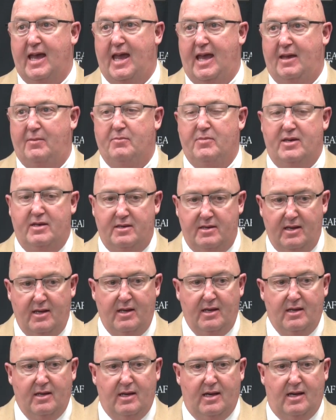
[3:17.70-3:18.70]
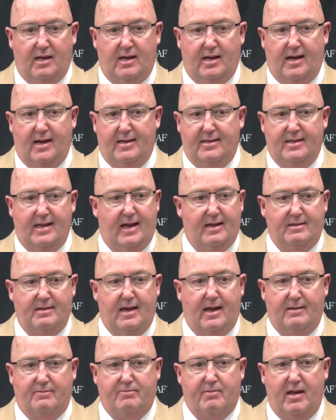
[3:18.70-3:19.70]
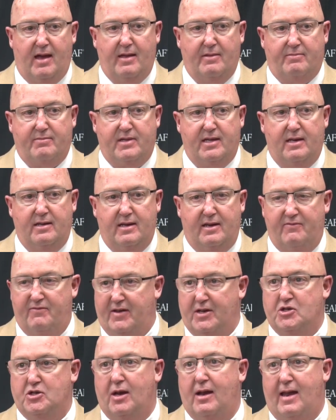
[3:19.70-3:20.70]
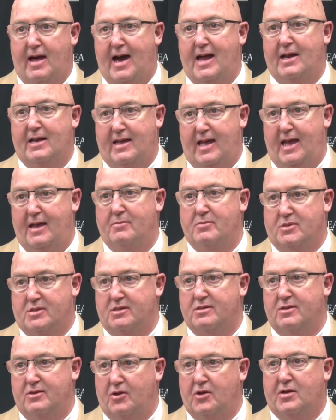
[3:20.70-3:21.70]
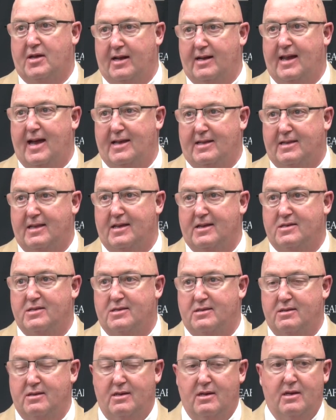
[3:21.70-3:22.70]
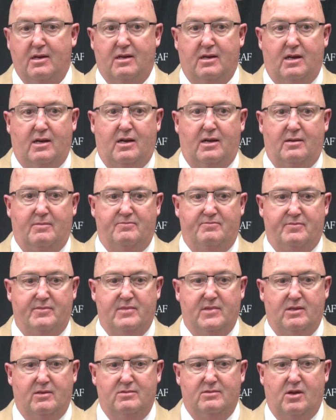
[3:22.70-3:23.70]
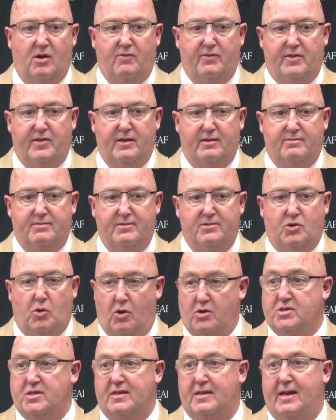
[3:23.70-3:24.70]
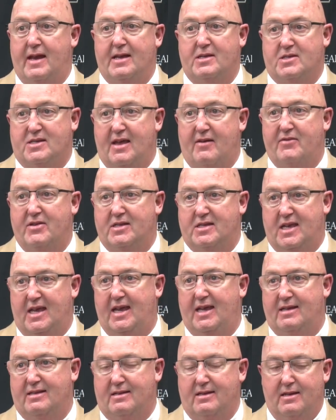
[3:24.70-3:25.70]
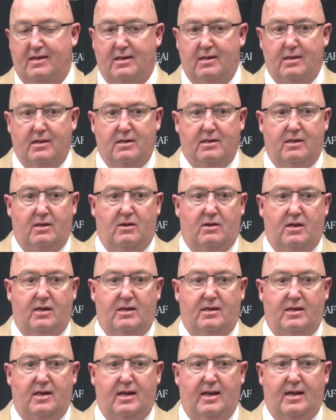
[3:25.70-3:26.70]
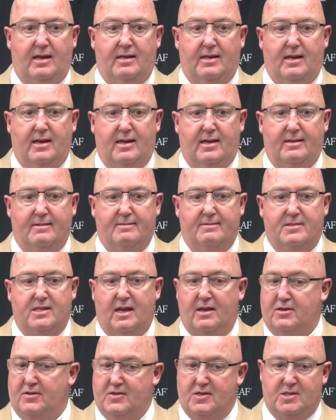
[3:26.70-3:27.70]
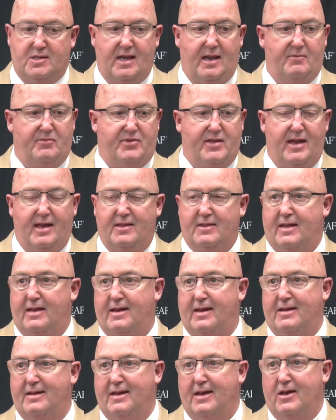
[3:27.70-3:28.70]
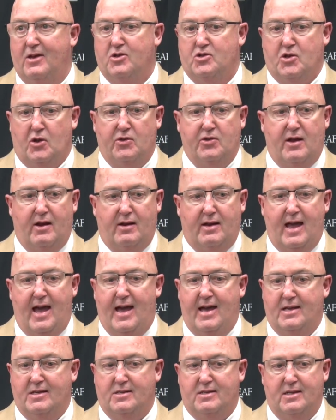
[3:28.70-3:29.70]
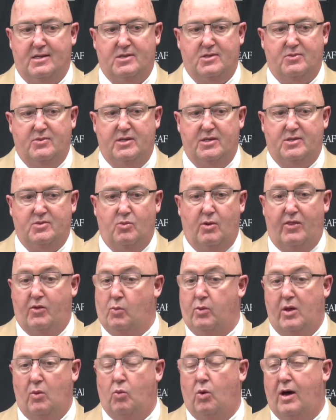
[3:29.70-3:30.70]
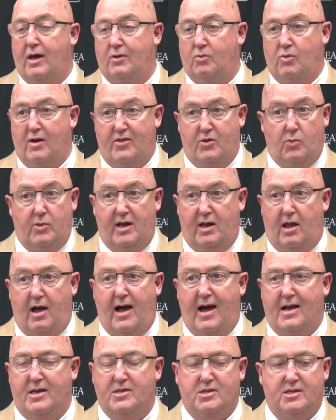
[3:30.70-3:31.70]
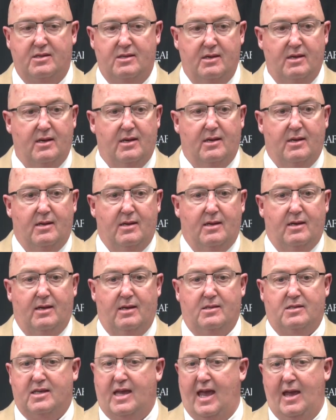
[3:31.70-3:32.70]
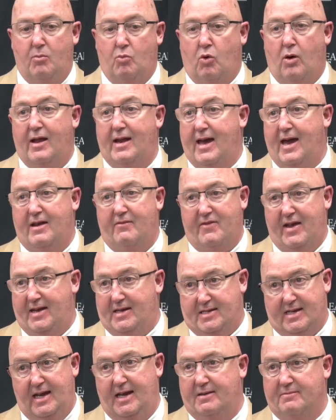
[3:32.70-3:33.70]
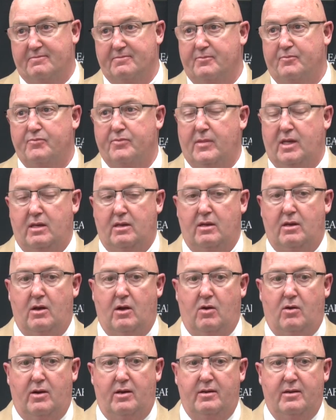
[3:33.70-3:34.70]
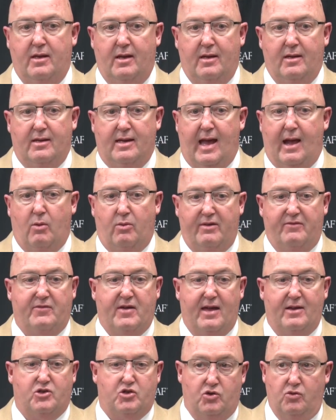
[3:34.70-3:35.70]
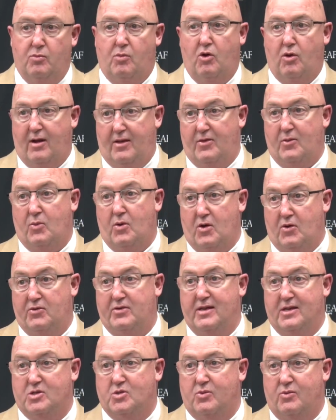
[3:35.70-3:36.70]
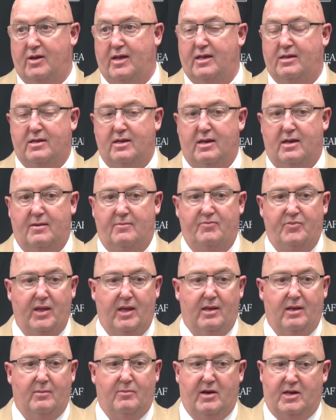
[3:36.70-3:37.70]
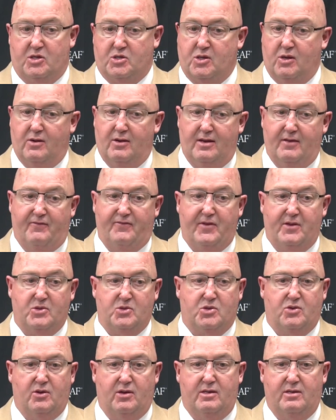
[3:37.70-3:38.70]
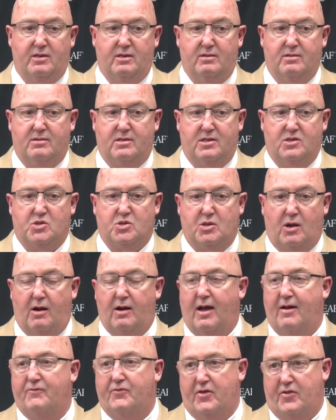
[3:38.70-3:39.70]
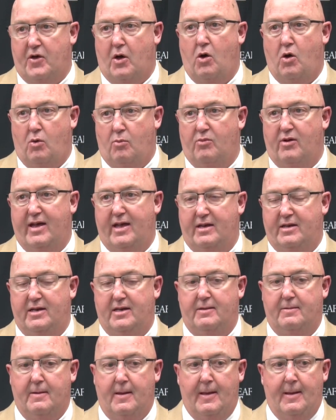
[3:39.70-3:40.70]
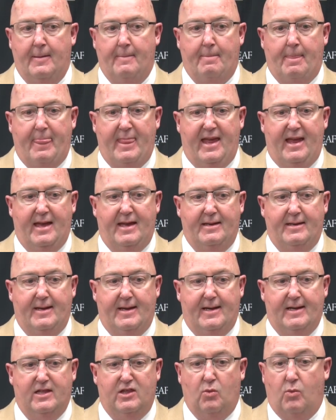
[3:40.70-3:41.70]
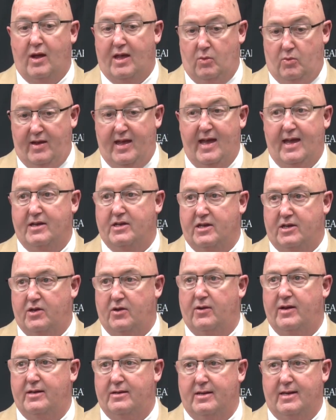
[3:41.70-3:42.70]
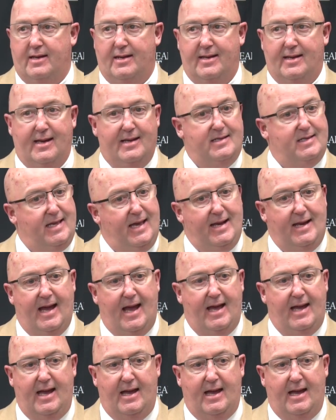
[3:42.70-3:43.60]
game, and I can envision a lot of games looking like this over the course of the next 17. Tell you the same thing that I told our guys. This was whether we won, whether we lost. It's game one out of 18. And now we've got two more on the road this week. But it certainly feels good to start off with a home win, and the way we had to do it. Like I said,